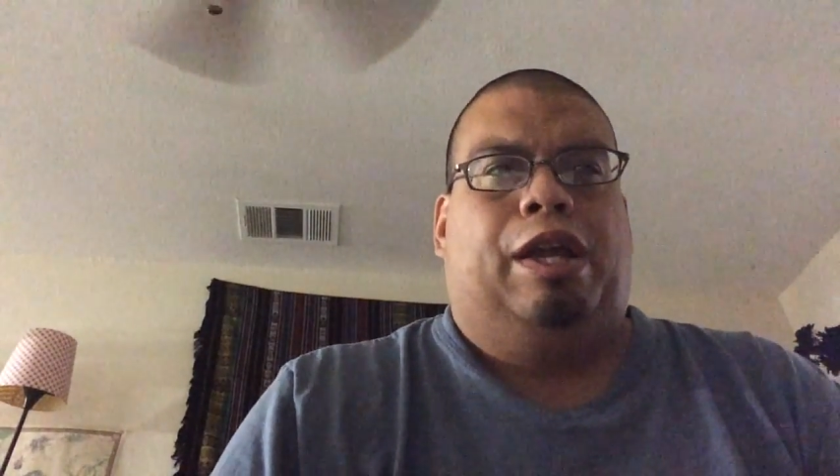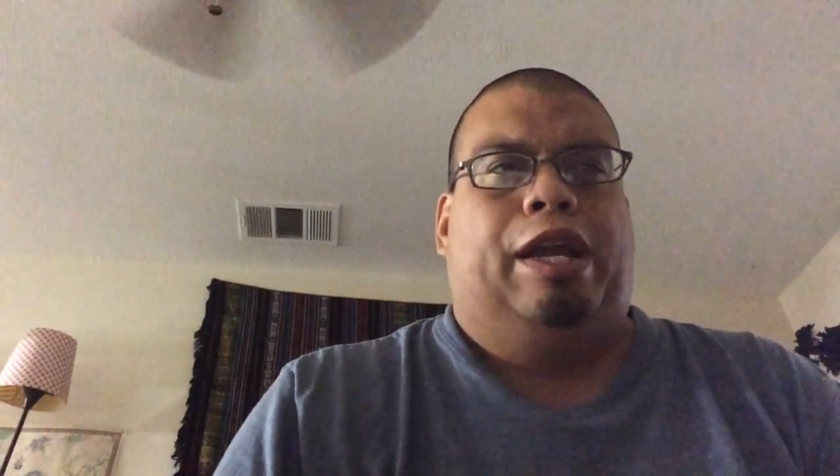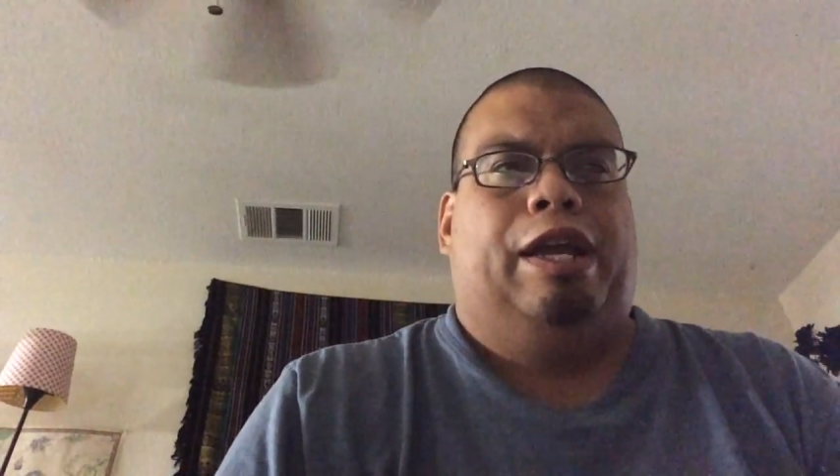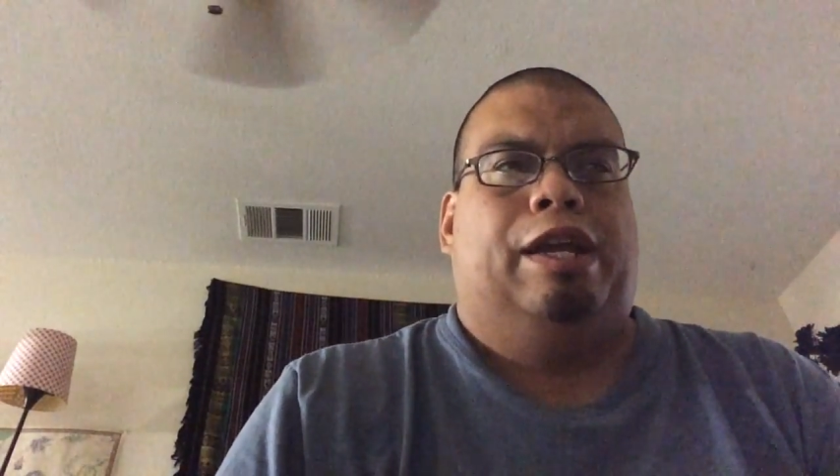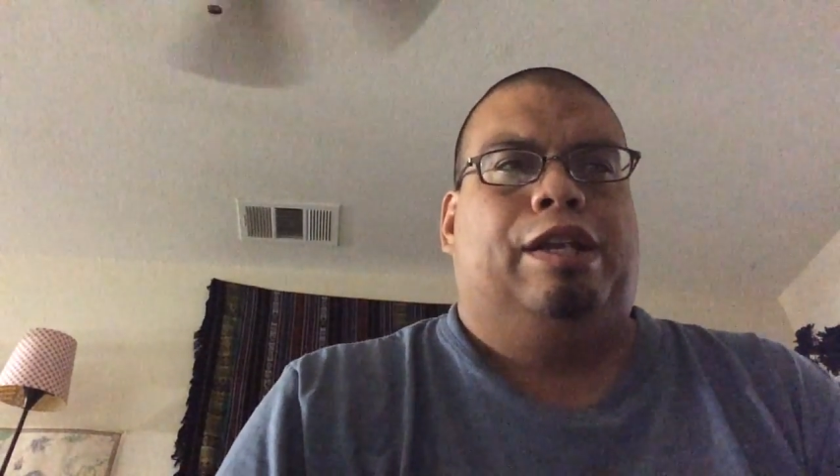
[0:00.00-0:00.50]

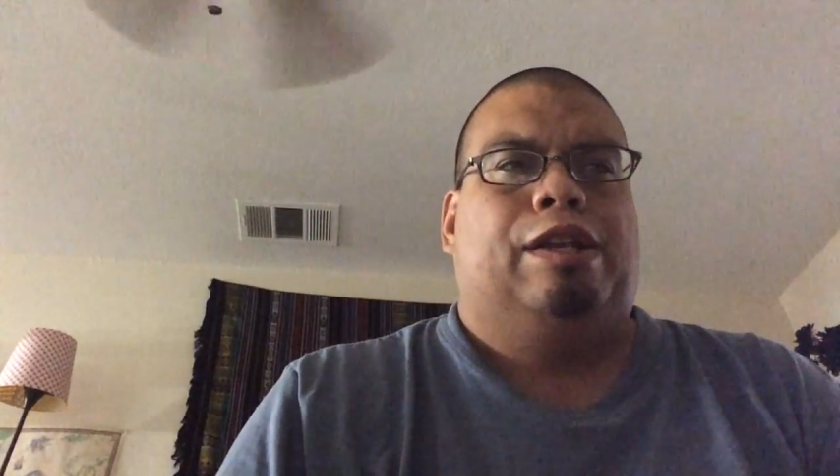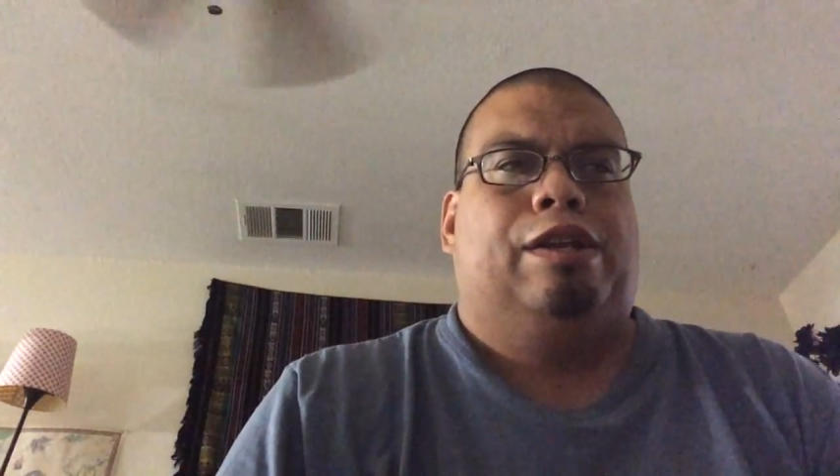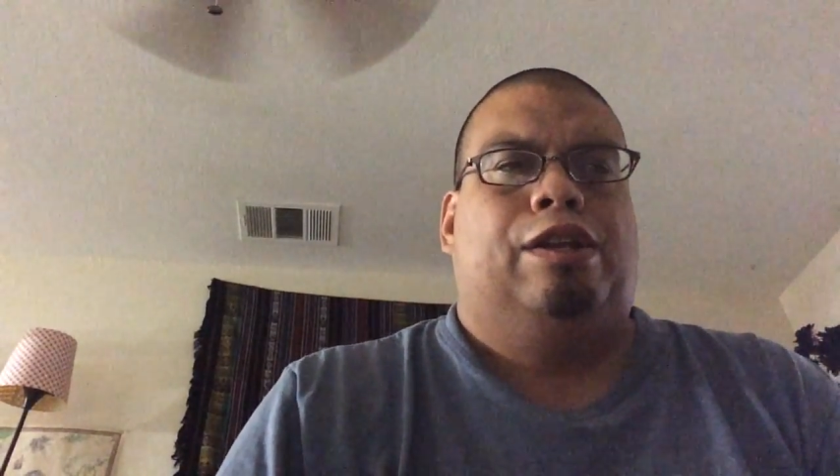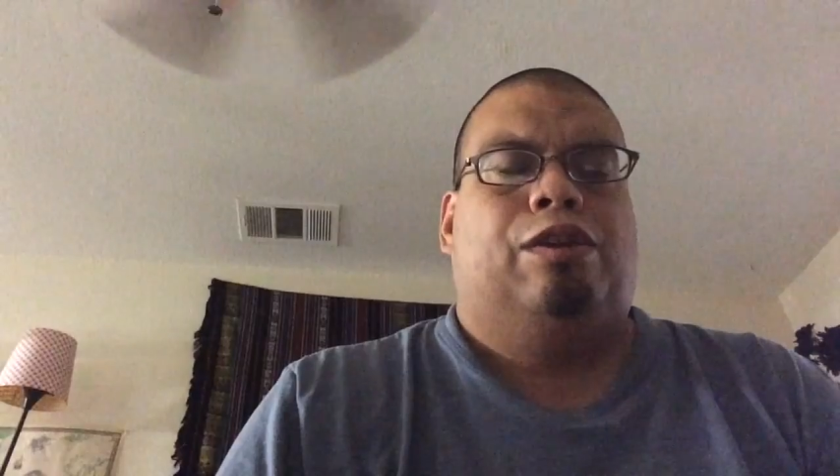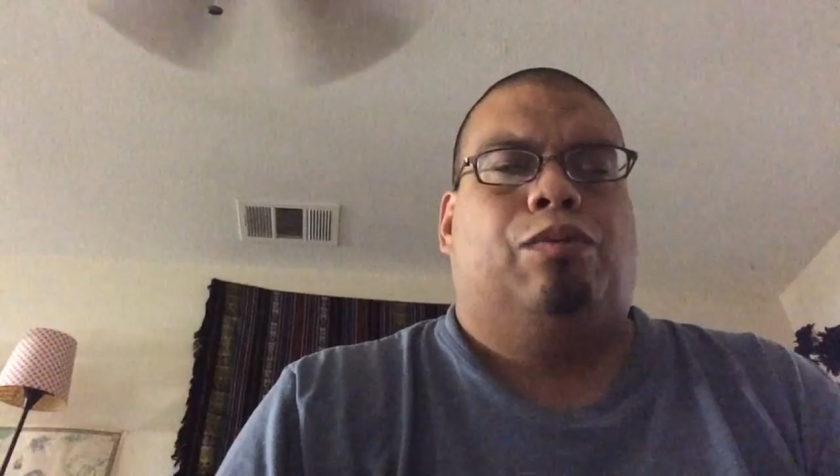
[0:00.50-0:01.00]
And,
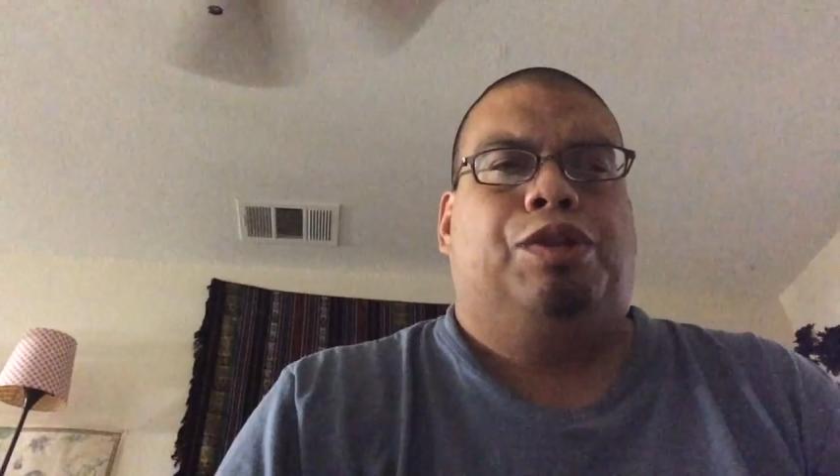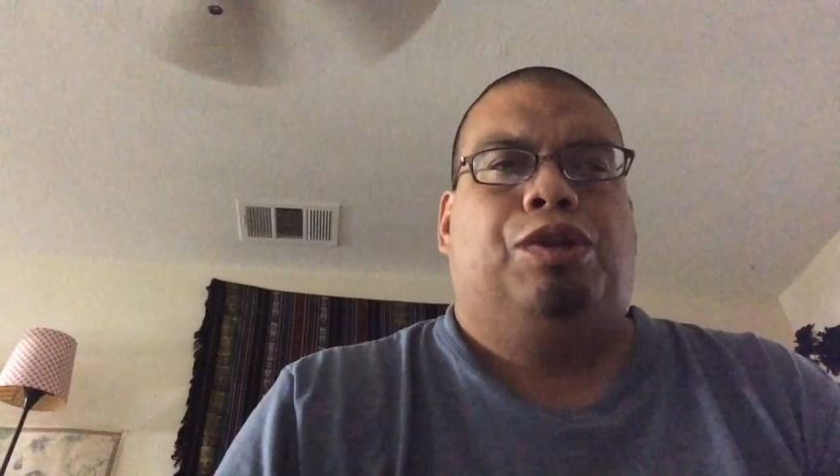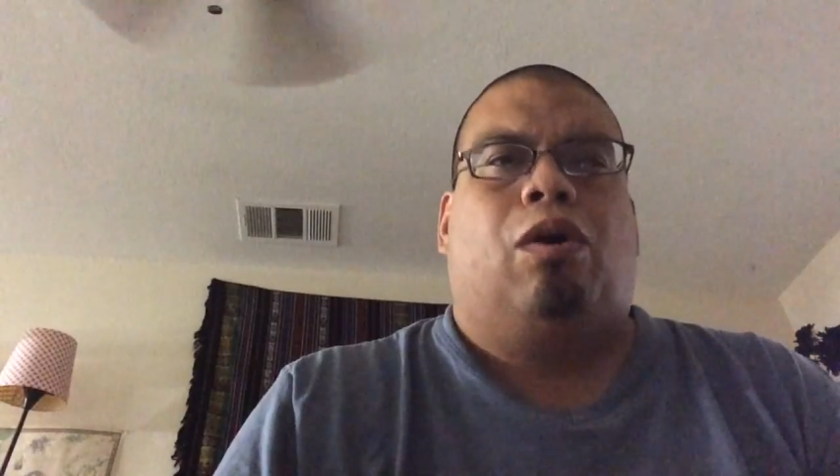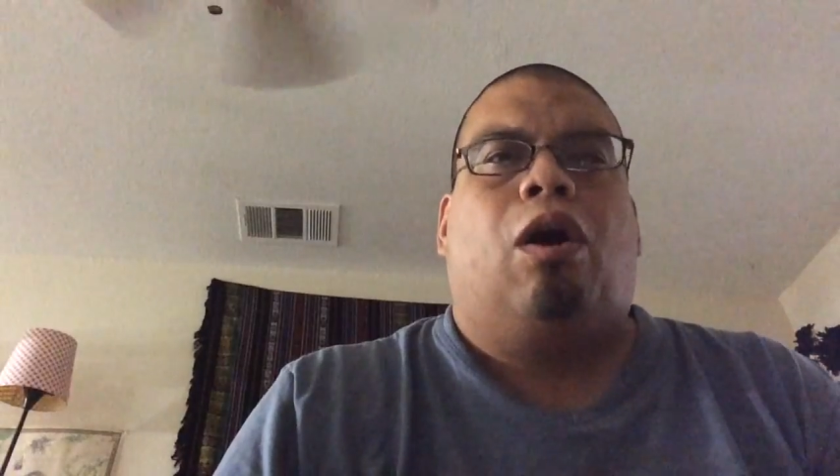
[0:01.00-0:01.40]
you know, when you